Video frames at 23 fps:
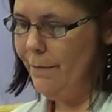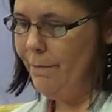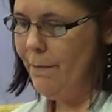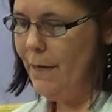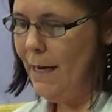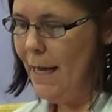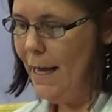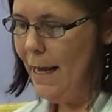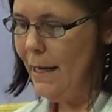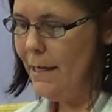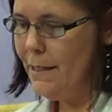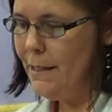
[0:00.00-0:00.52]

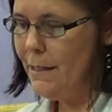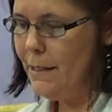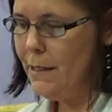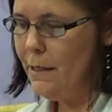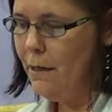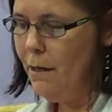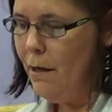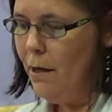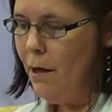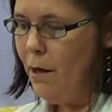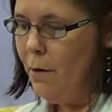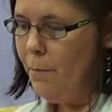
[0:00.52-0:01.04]
list,
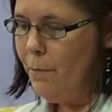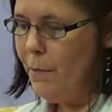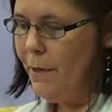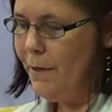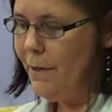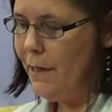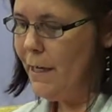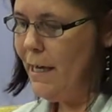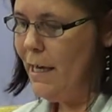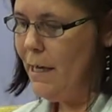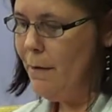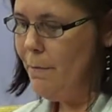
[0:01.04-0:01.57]
but
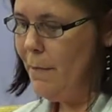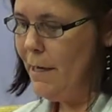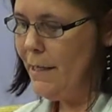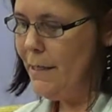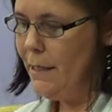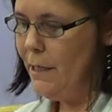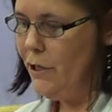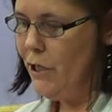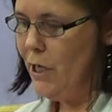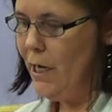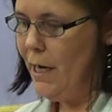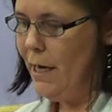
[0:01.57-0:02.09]
the key
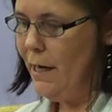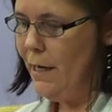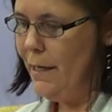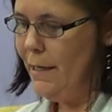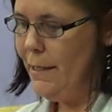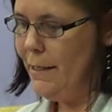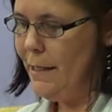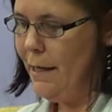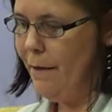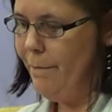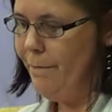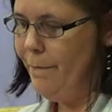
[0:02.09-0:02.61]
message here
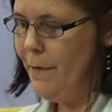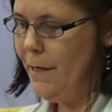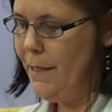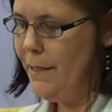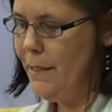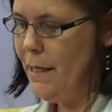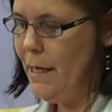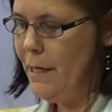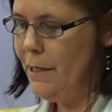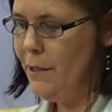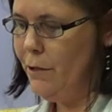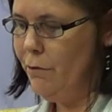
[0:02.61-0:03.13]
is that
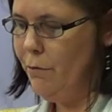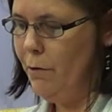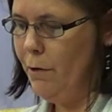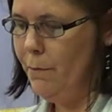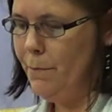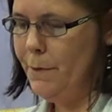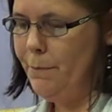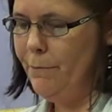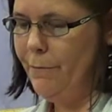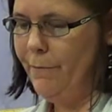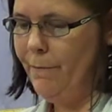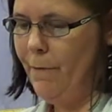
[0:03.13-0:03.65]
VCS
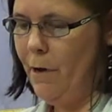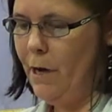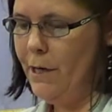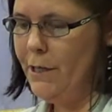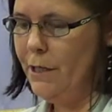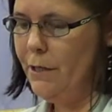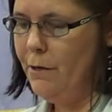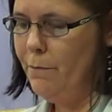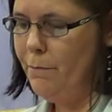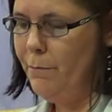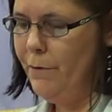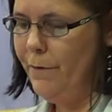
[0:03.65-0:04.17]
groups provide
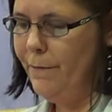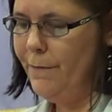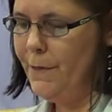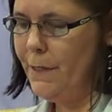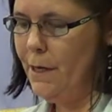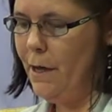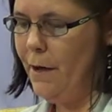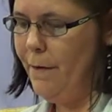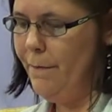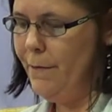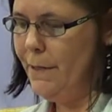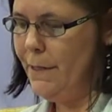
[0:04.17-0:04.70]
a number of
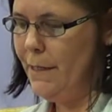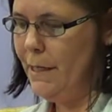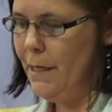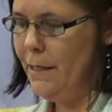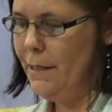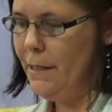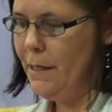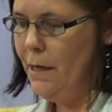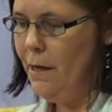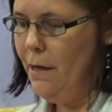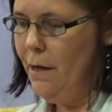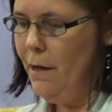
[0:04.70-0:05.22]

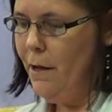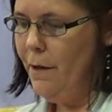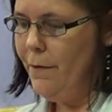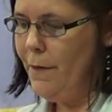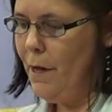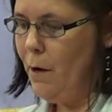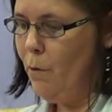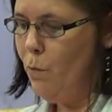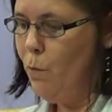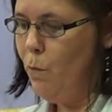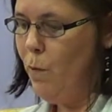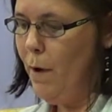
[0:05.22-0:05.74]
services
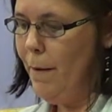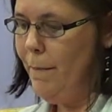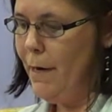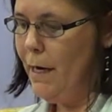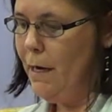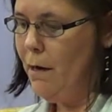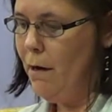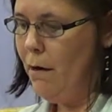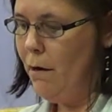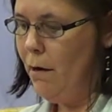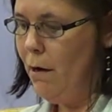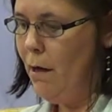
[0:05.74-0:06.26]
that
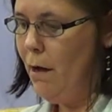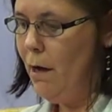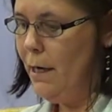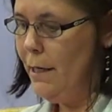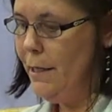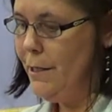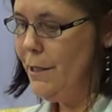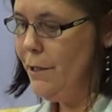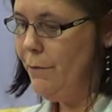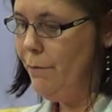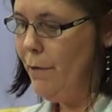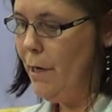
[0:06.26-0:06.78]
women are likely
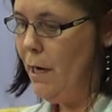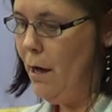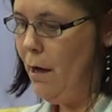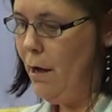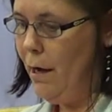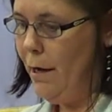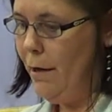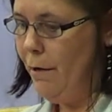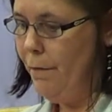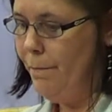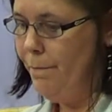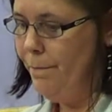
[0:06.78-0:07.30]
to
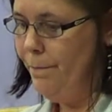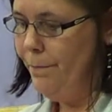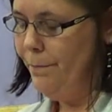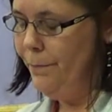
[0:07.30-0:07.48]
rely on.